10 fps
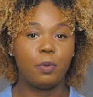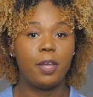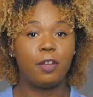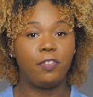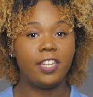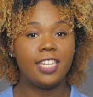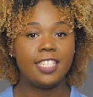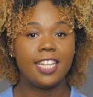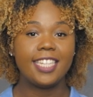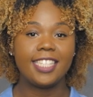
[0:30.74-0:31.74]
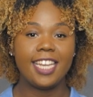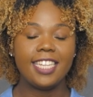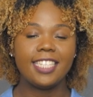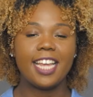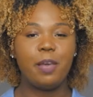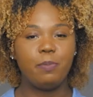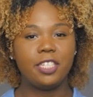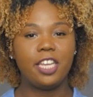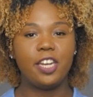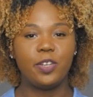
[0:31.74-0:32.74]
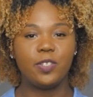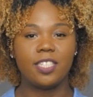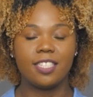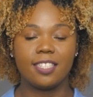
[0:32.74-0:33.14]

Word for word: repel fleas, ticks, and mosquitoes.